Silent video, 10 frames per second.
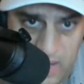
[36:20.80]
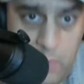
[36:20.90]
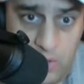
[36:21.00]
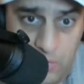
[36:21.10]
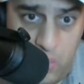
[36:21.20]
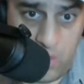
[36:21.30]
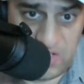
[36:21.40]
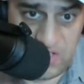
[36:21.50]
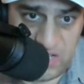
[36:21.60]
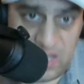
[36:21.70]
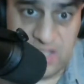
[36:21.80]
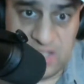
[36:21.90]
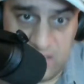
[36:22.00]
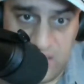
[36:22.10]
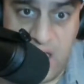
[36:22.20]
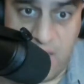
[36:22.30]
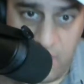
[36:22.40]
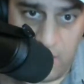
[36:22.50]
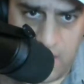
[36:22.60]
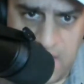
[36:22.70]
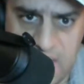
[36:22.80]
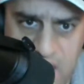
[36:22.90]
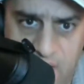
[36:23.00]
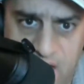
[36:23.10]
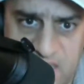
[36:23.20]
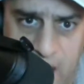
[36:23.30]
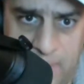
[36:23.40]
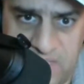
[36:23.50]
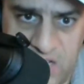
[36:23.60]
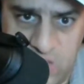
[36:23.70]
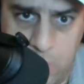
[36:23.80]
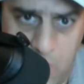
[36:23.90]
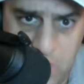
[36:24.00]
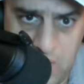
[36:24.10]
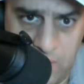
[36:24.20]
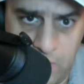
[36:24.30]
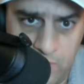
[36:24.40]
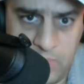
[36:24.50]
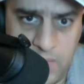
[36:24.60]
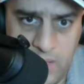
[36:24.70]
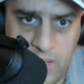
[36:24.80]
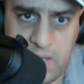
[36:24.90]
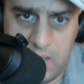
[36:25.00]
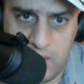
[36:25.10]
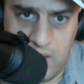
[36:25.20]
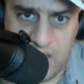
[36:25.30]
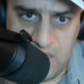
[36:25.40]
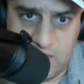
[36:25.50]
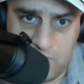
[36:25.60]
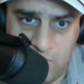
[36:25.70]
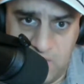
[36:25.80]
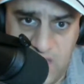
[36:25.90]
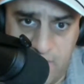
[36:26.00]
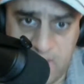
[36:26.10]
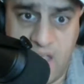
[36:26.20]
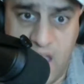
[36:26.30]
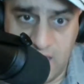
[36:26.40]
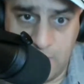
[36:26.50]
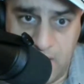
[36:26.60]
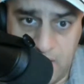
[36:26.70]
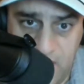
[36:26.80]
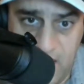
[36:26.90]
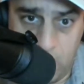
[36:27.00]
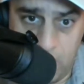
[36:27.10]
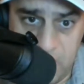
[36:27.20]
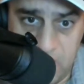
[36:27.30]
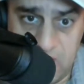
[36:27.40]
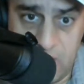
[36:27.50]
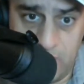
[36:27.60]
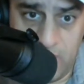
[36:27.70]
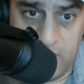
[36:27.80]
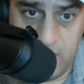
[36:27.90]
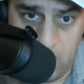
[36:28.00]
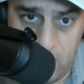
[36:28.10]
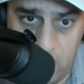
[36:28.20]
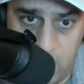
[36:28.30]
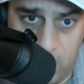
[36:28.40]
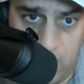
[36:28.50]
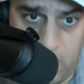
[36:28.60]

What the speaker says: I'm looking forward to seeing it because I think they have untapped potential, both of them. With Davis, I expect him to handle business on